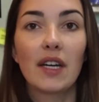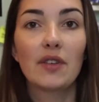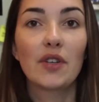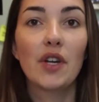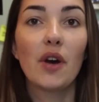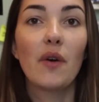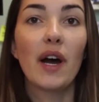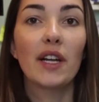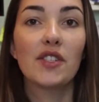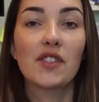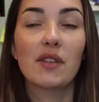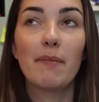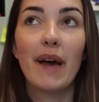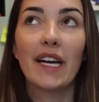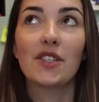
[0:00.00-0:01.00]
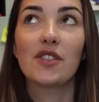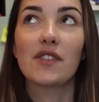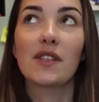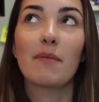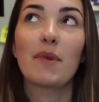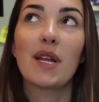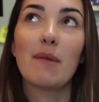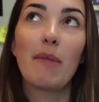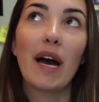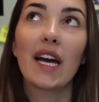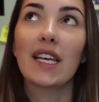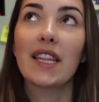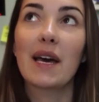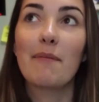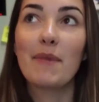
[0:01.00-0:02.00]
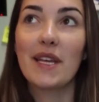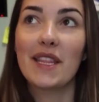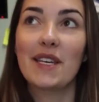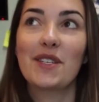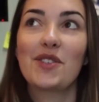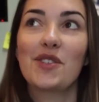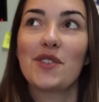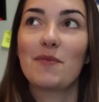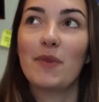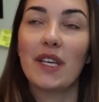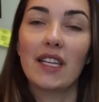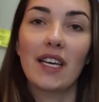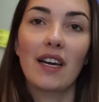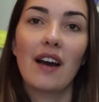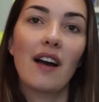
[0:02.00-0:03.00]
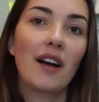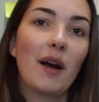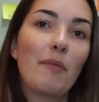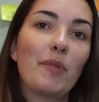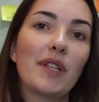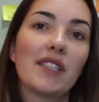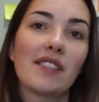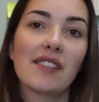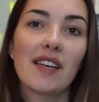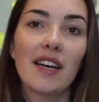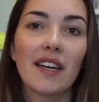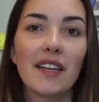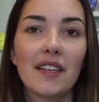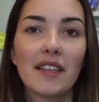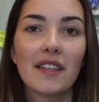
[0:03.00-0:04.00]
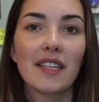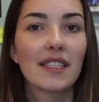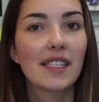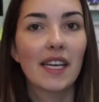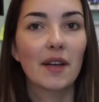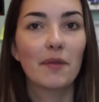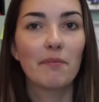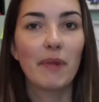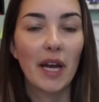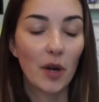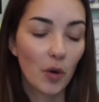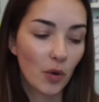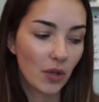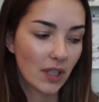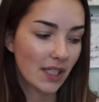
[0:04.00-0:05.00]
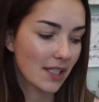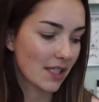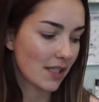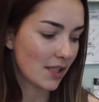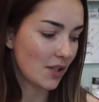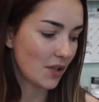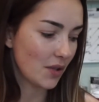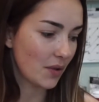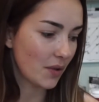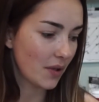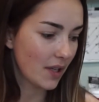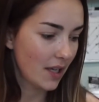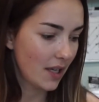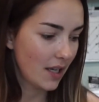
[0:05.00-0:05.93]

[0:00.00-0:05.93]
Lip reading: I don't know. I just imagine somebody buying them and that just being like hung up in the side. That's like my goal is to,